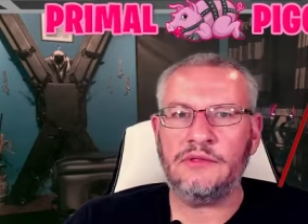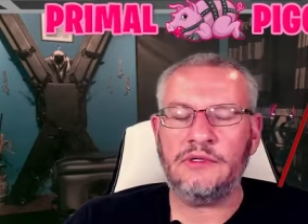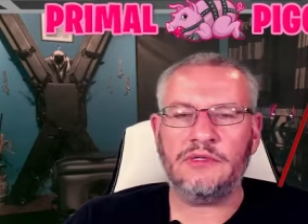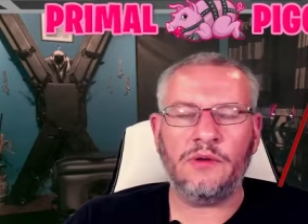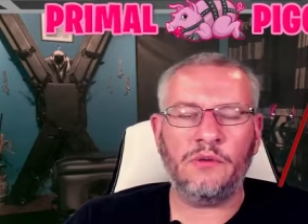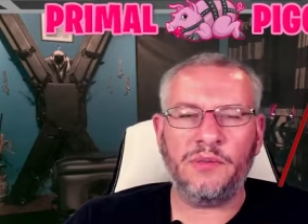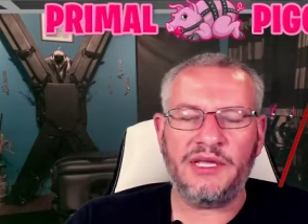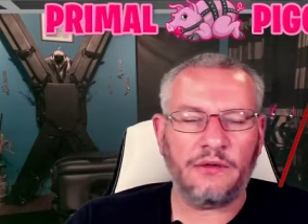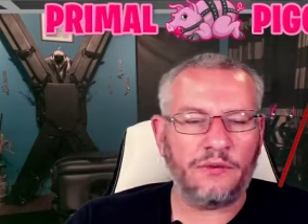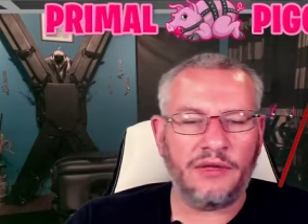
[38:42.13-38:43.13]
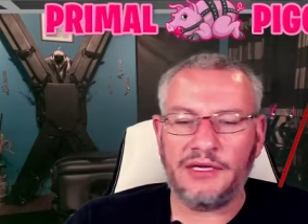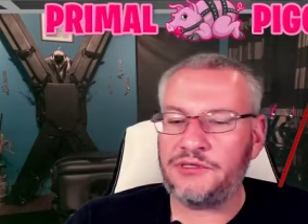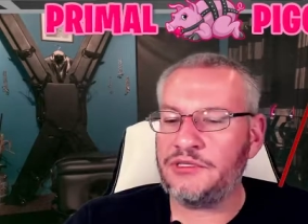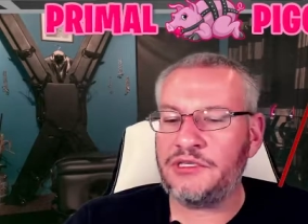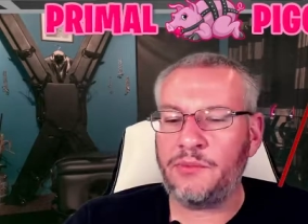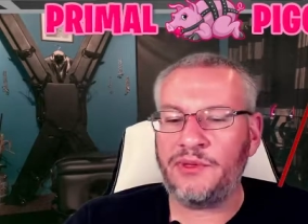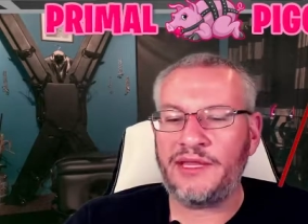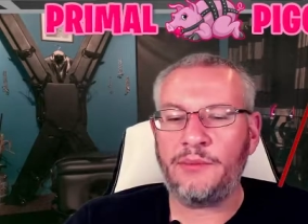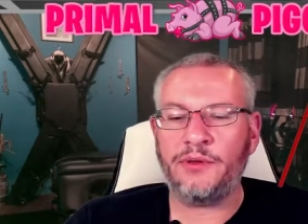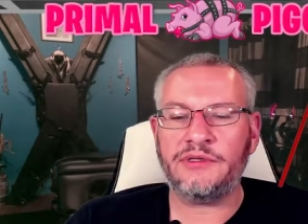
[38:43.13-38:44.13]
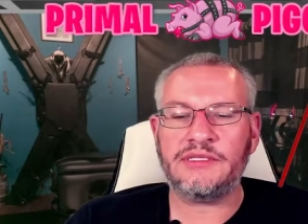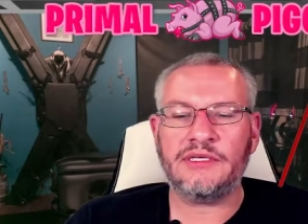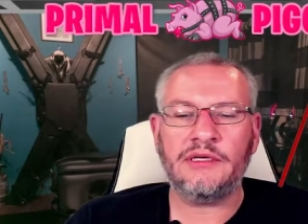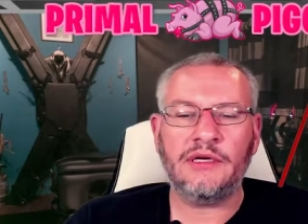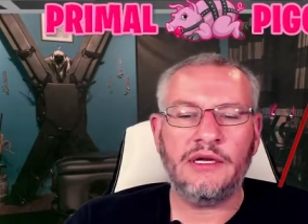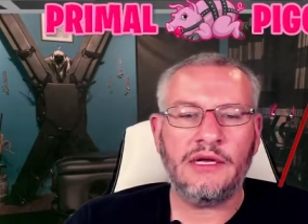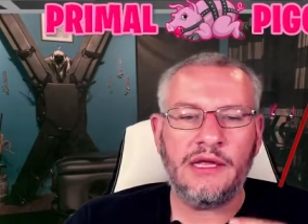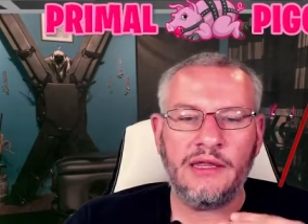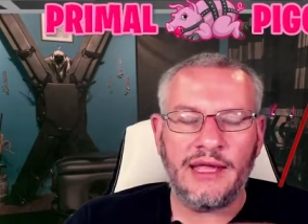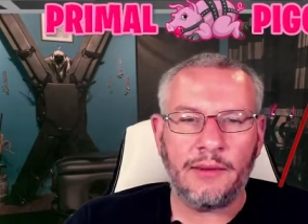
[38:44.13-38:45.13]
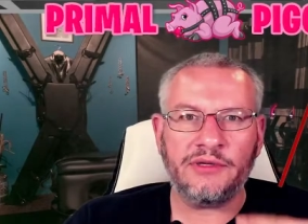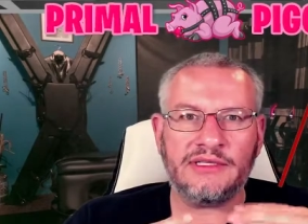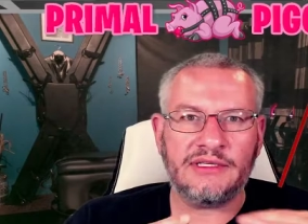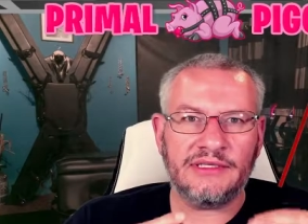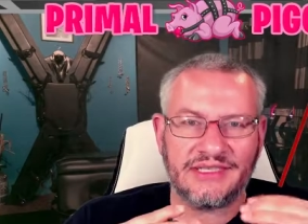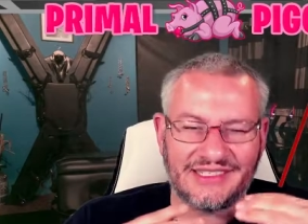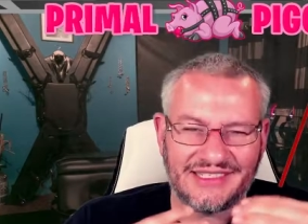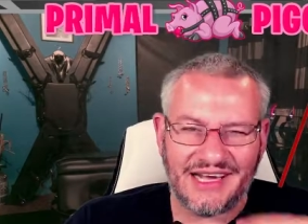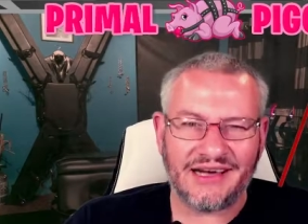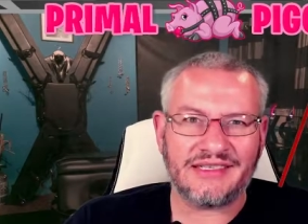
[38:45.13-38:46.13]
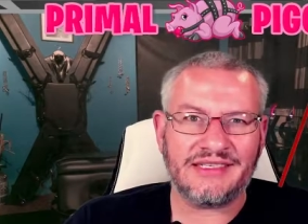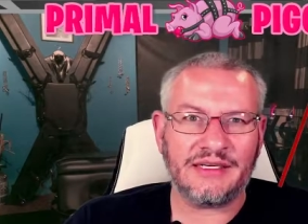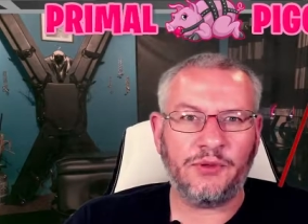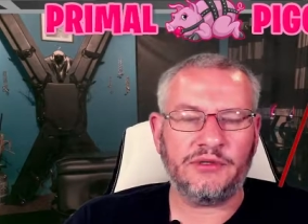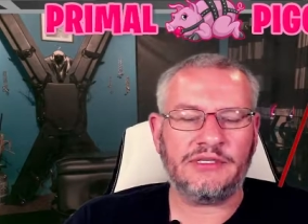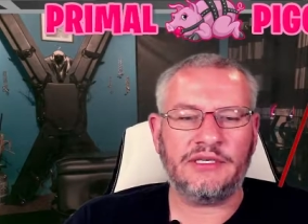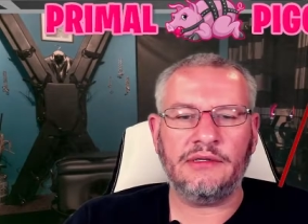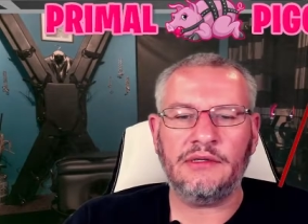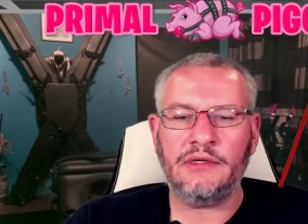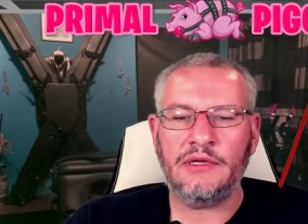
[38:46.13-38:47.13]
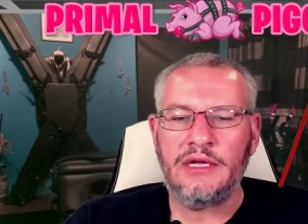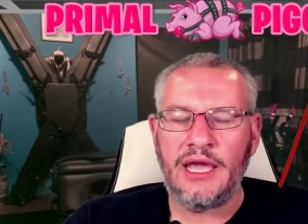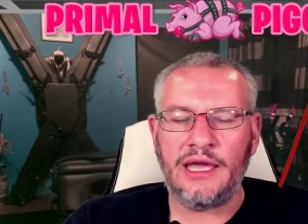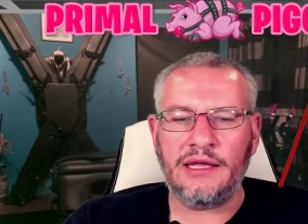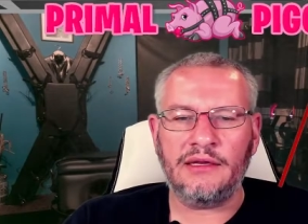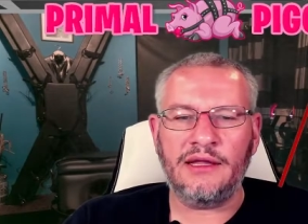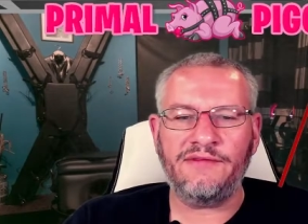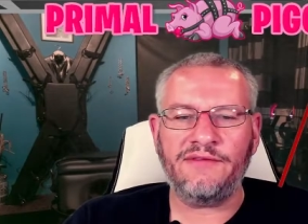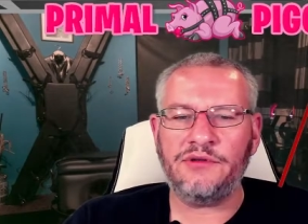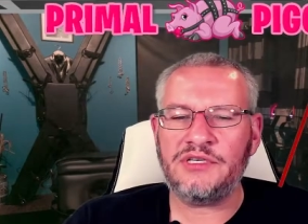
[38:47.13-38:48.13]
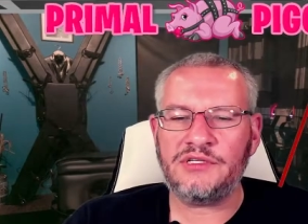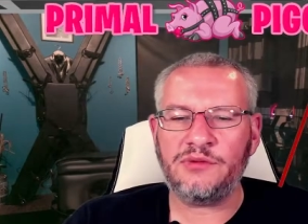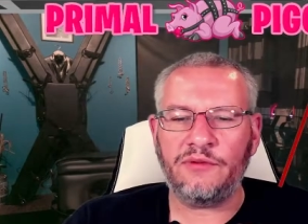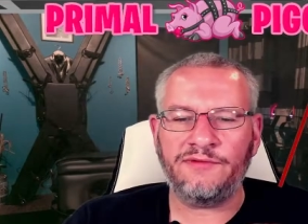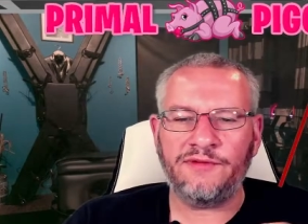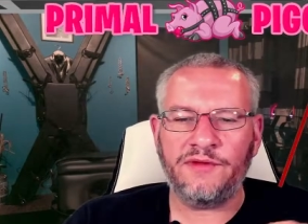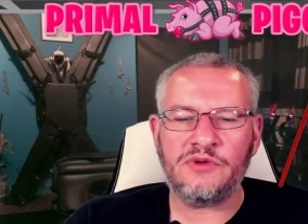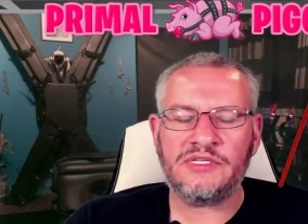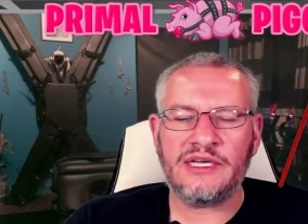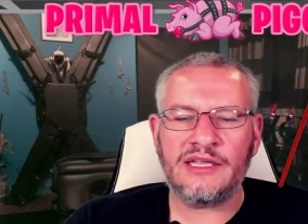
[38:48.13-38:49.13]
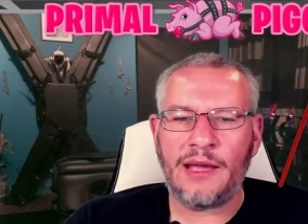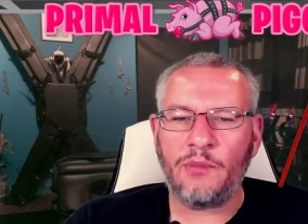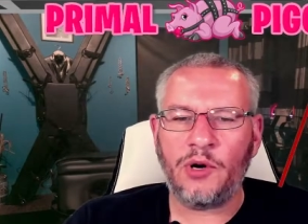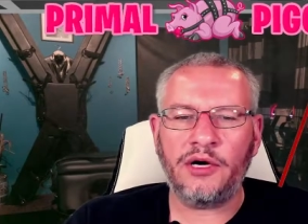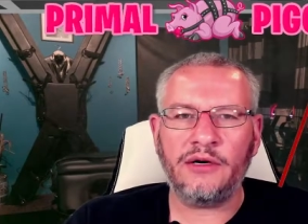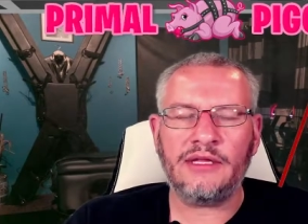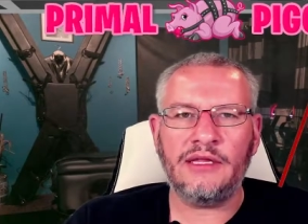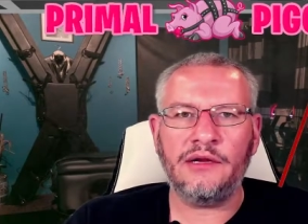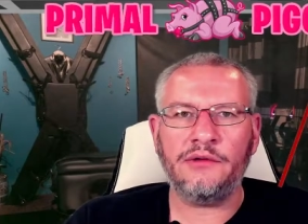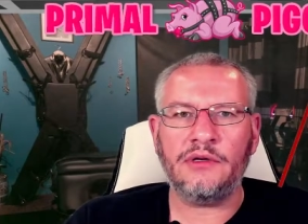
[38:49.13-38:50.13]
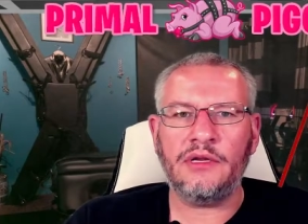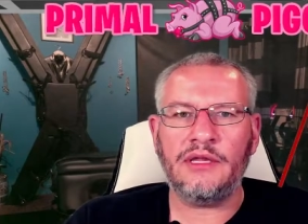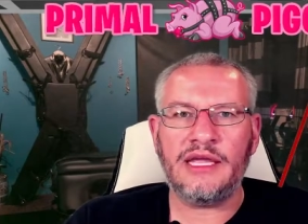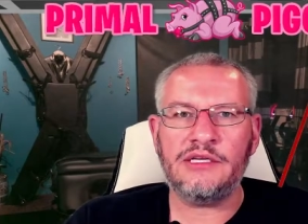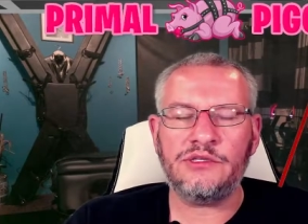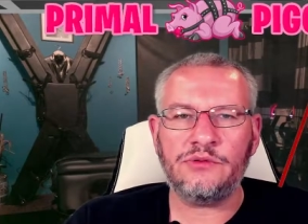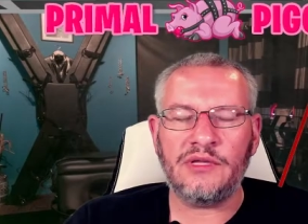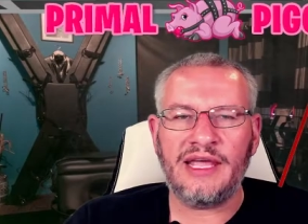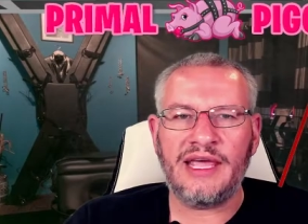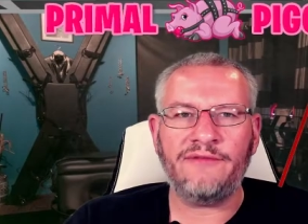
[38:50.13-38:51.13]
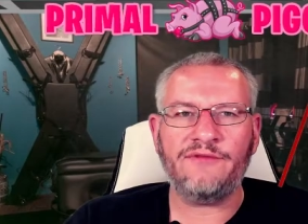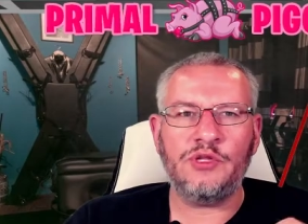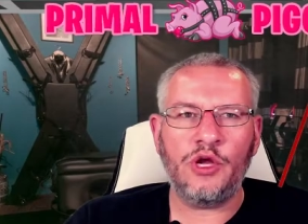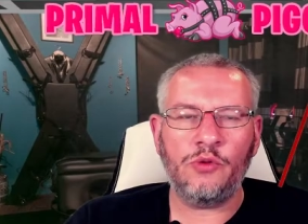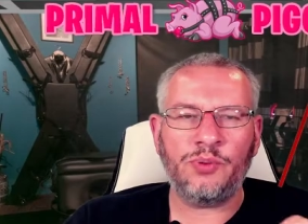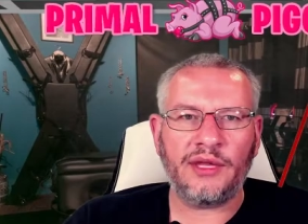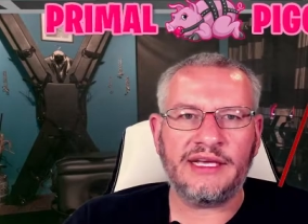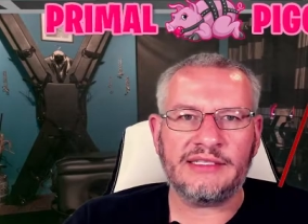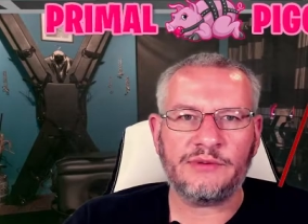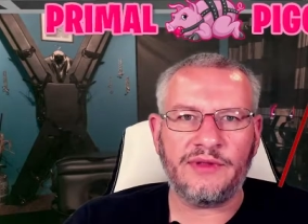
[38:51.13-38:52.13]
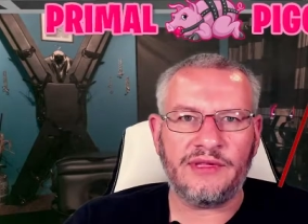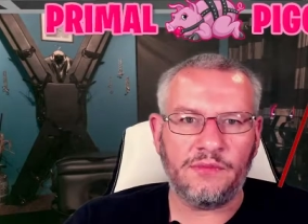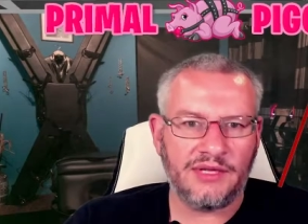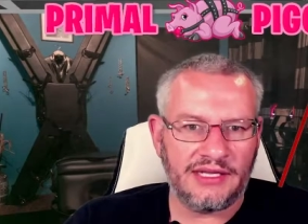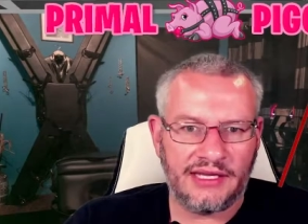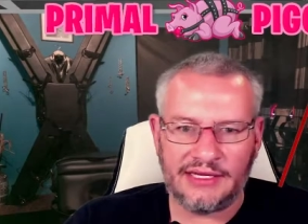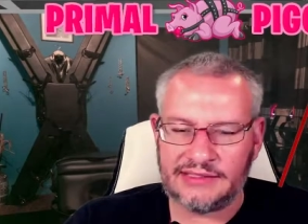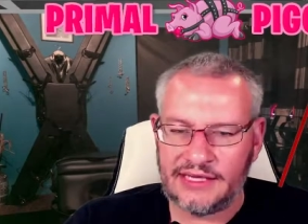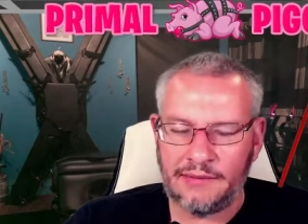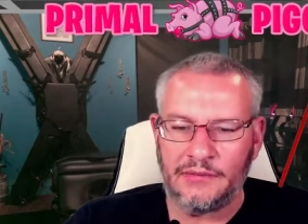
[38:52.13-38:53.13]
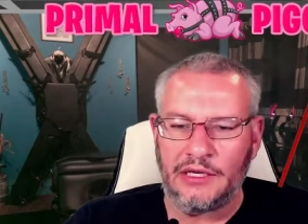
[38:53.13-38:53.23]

Don't be in a relationship with that person that person is a toxic person. And if they're just refusing that part, then they're they do they have no place within BDSM.